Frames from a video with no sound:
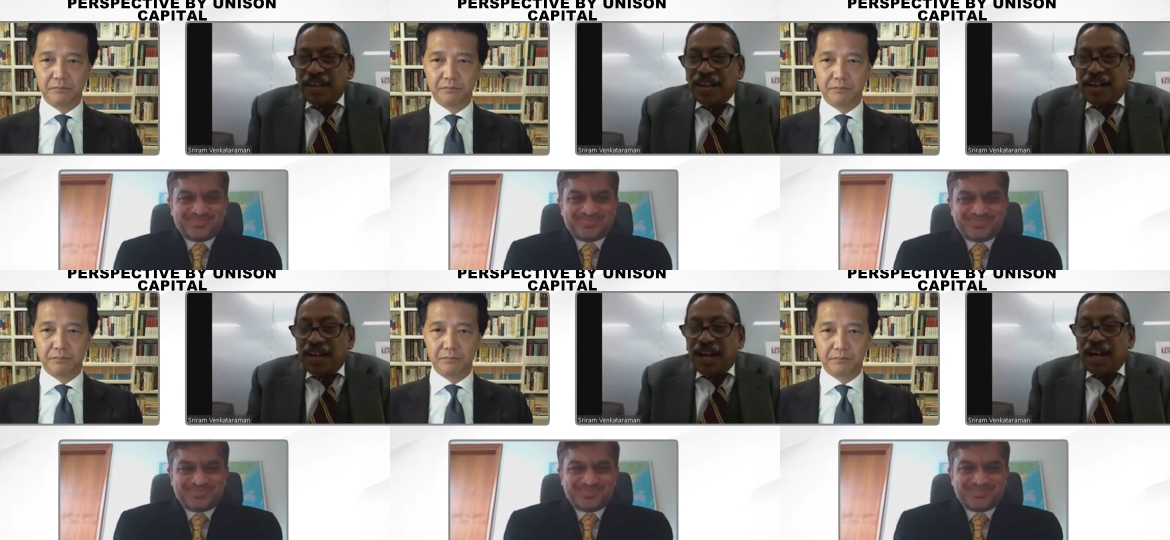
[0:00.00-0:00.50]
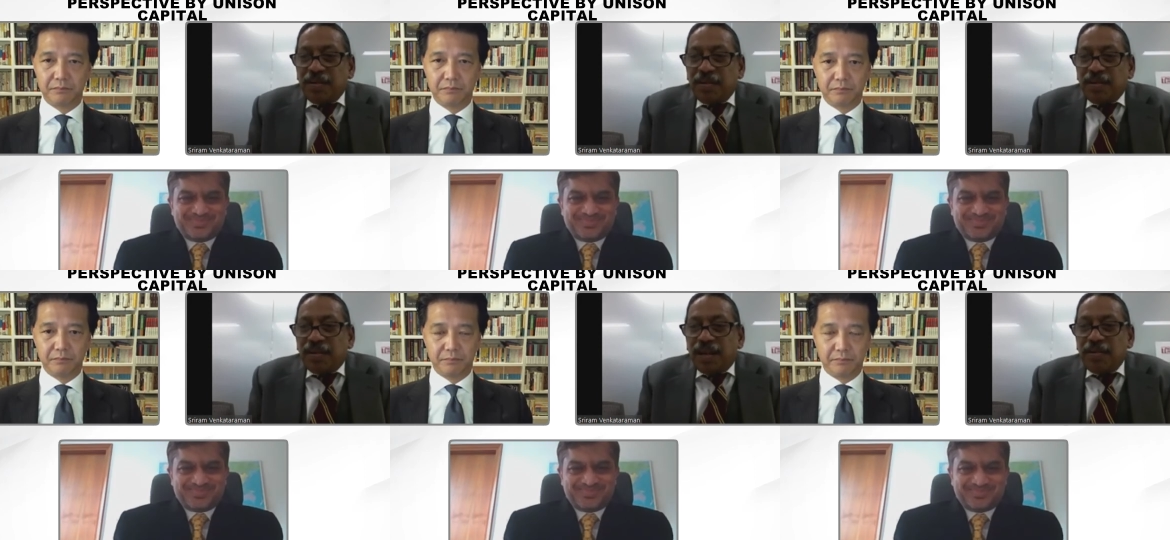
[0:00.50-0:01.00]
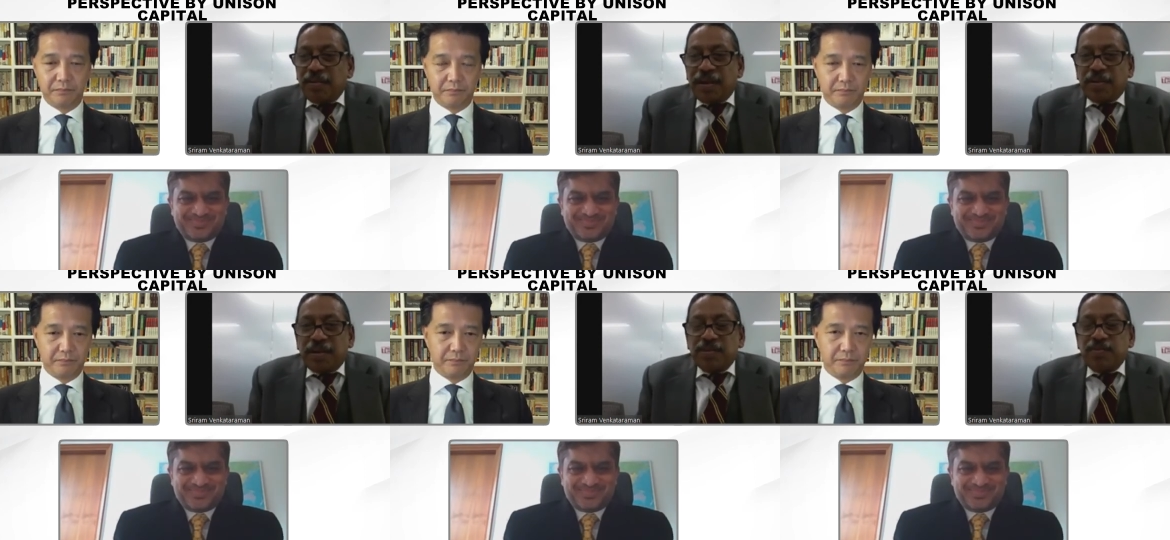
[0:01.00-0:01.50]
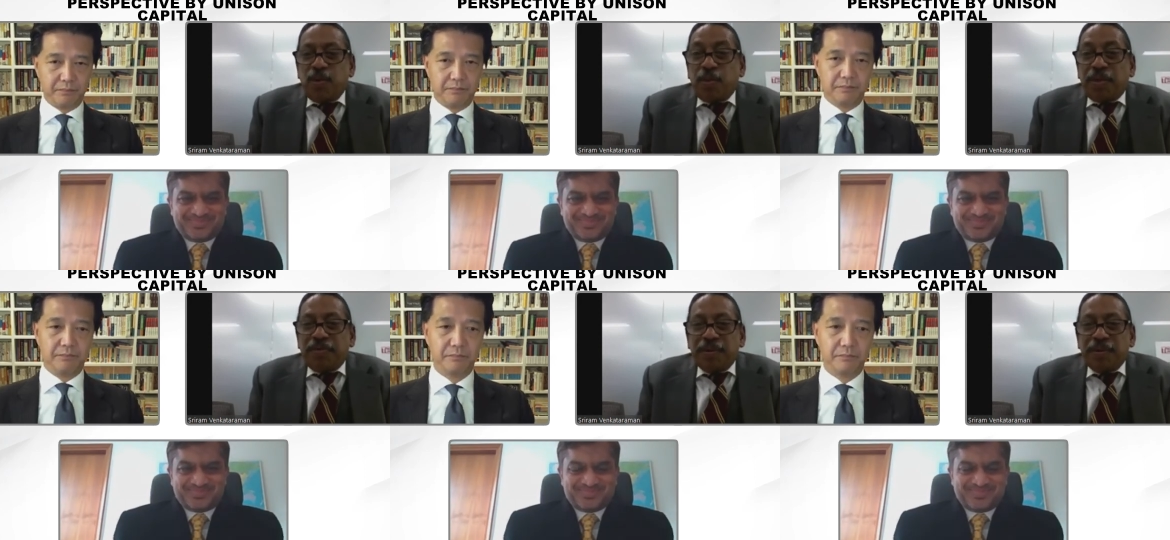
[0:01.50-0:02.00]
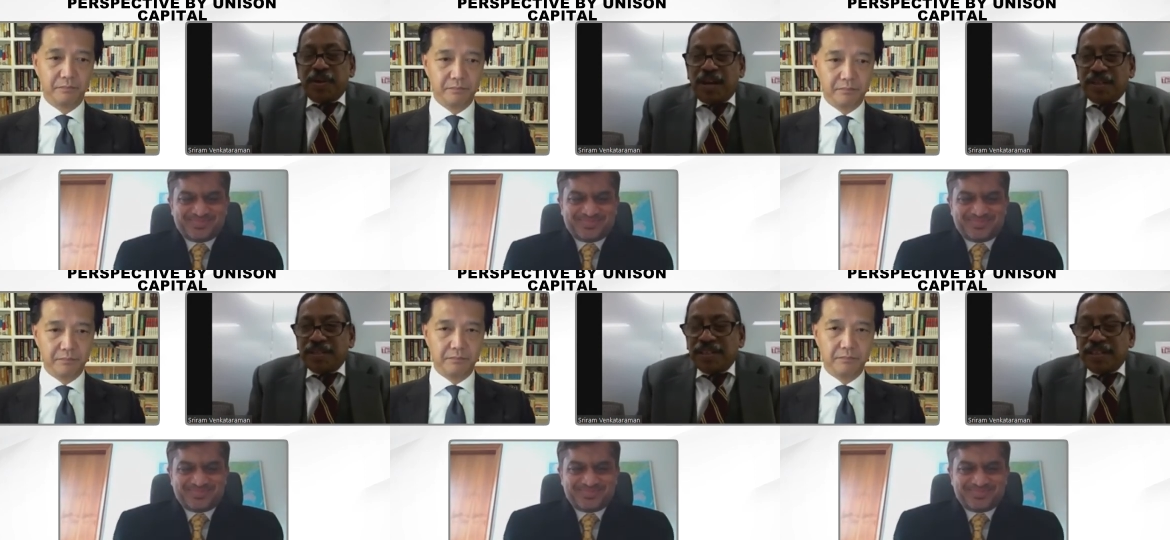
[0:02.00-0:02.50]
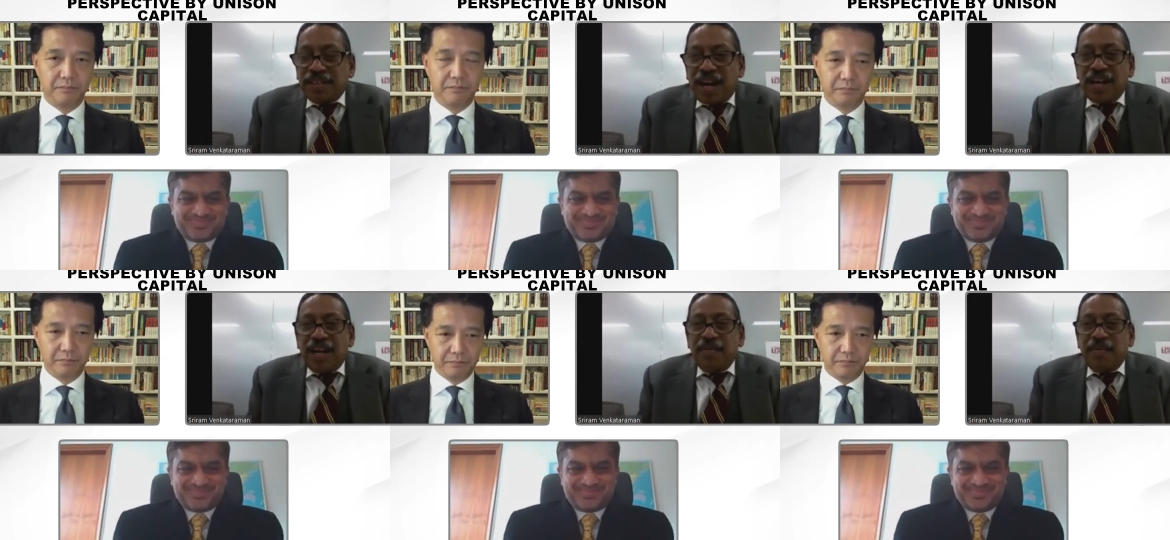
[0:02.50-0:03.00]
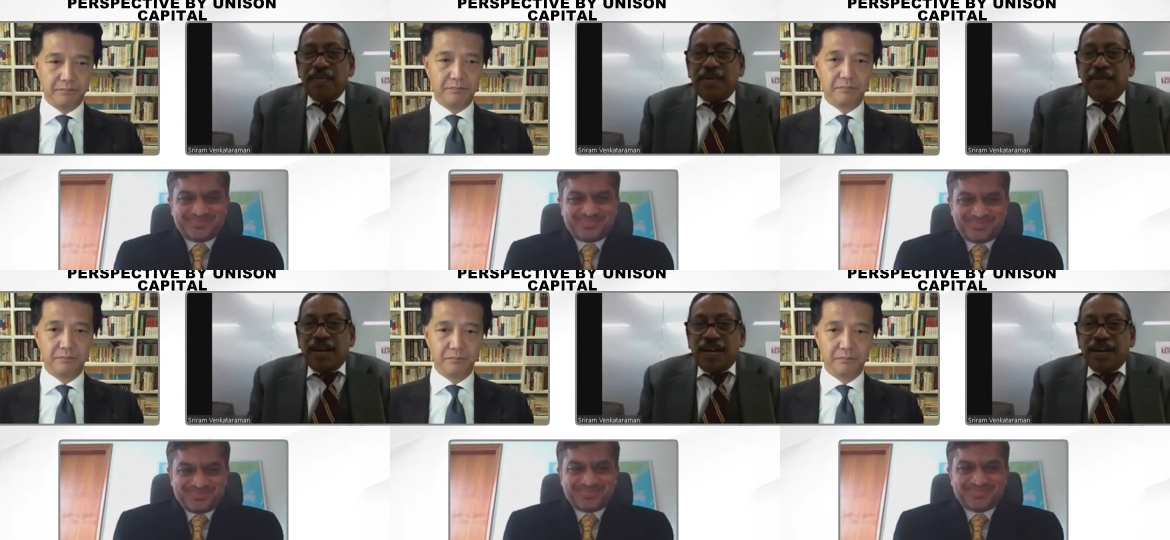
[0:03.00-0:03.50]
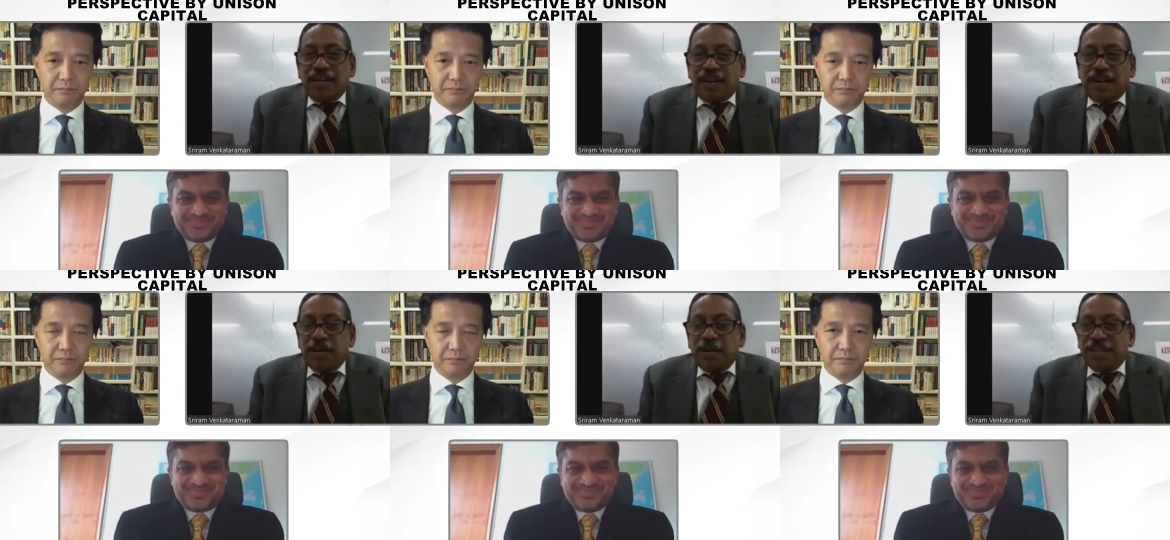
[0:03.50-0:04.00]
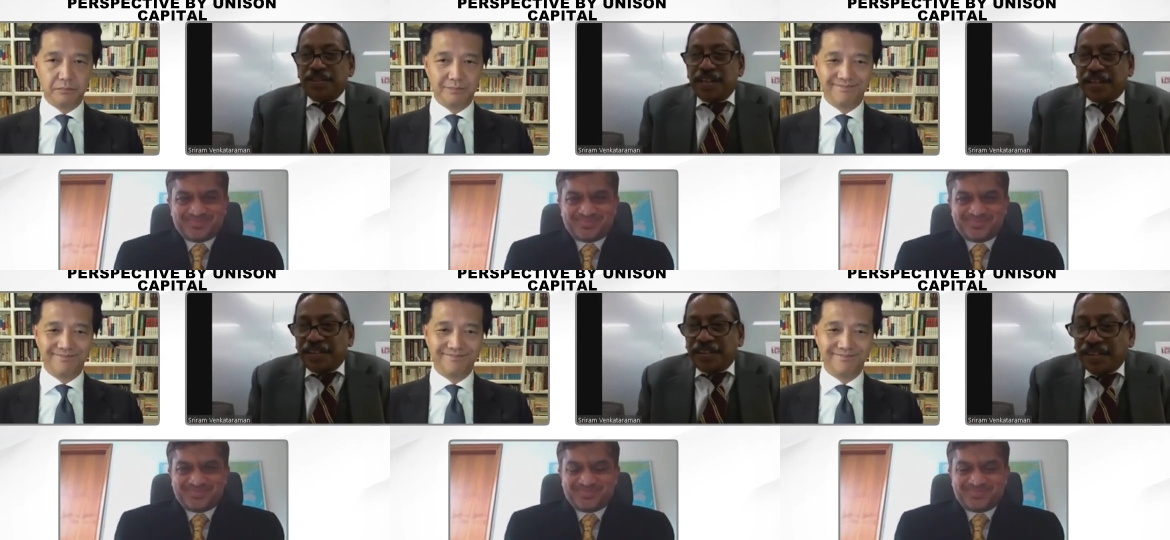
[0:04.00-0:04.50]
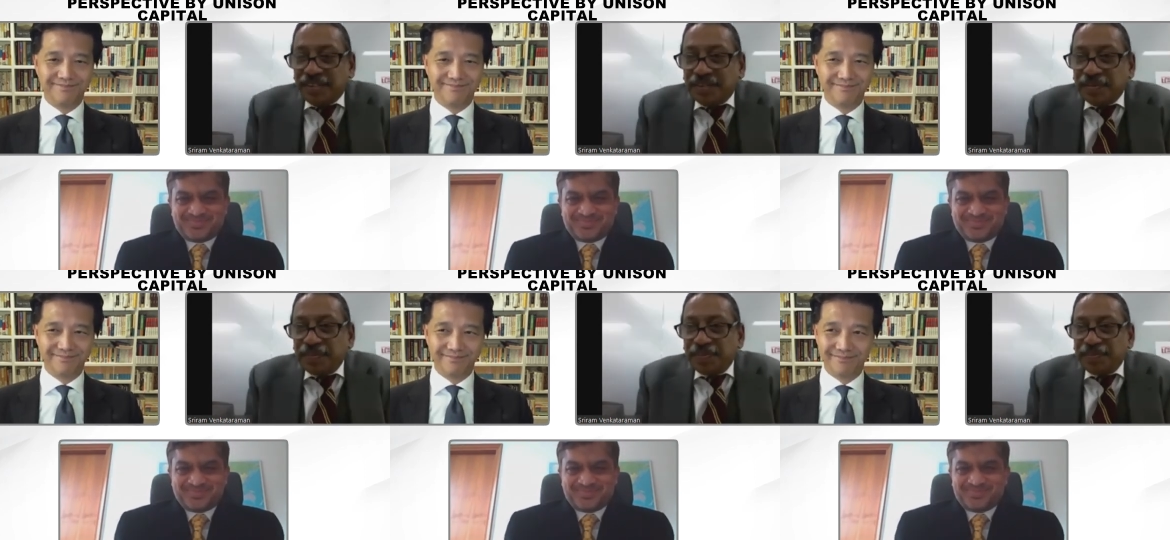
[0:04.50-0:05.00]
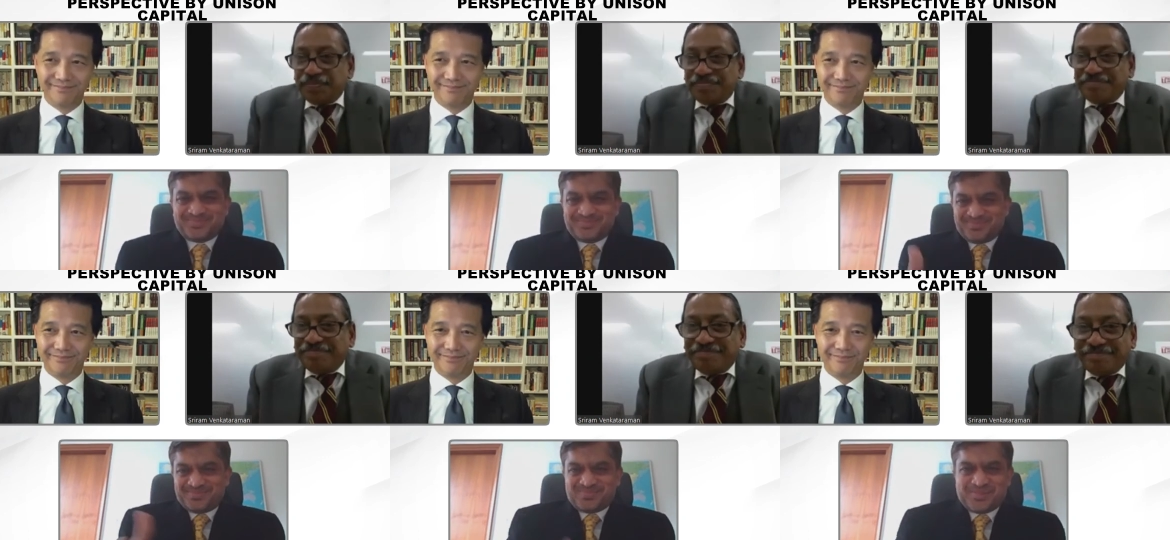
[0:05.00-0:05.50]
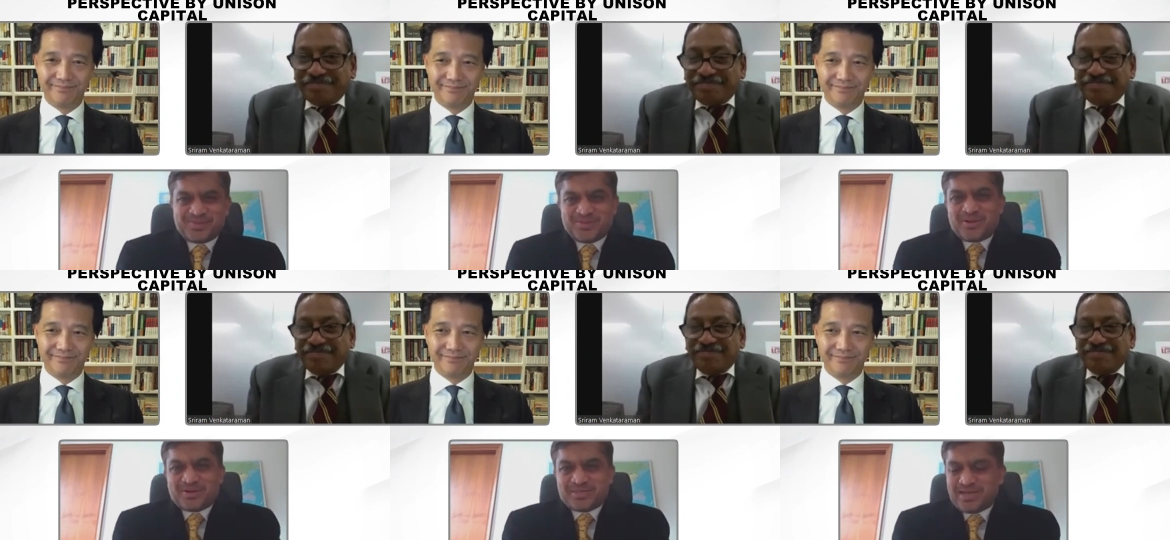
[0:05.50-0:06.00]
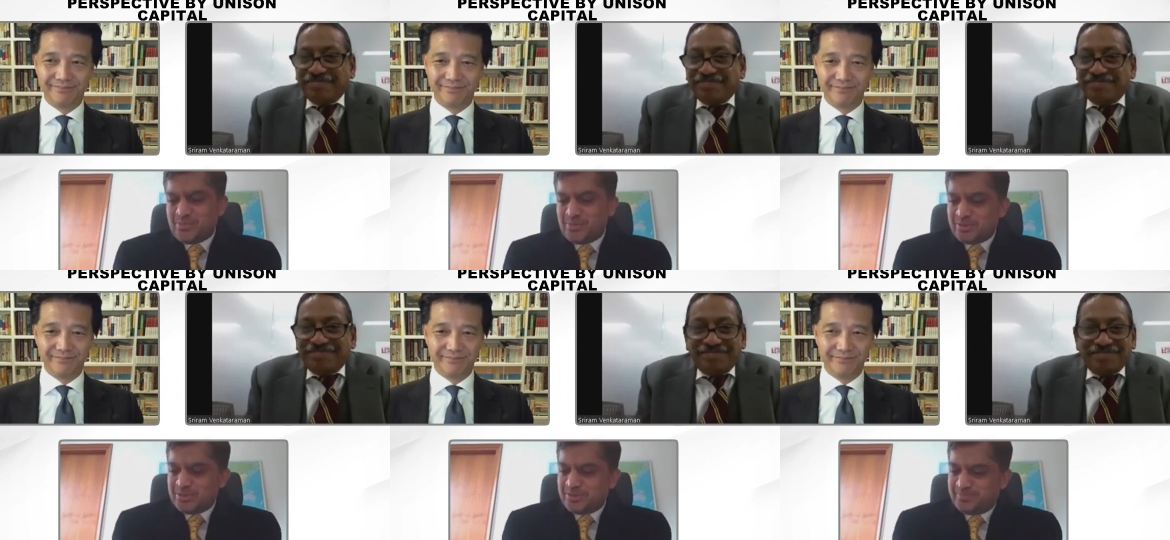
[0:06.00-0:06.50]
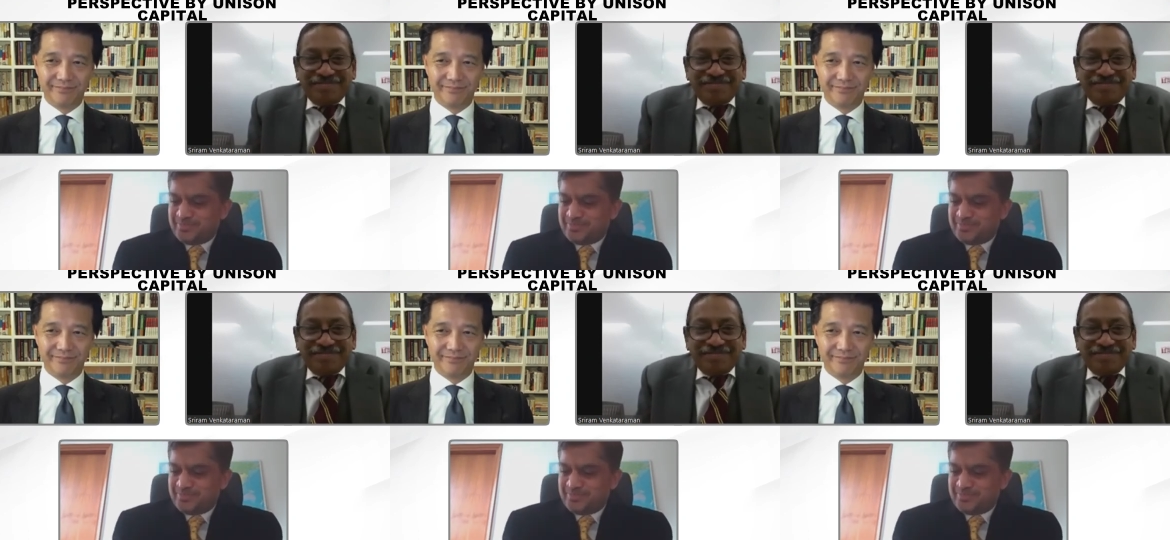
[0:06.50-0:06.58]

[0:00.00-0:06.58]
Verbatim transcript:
Speaker 1: uh, I, would, I would request both of you to answer and then we will close the session.
Speaker 2: Dr. Yamamoto?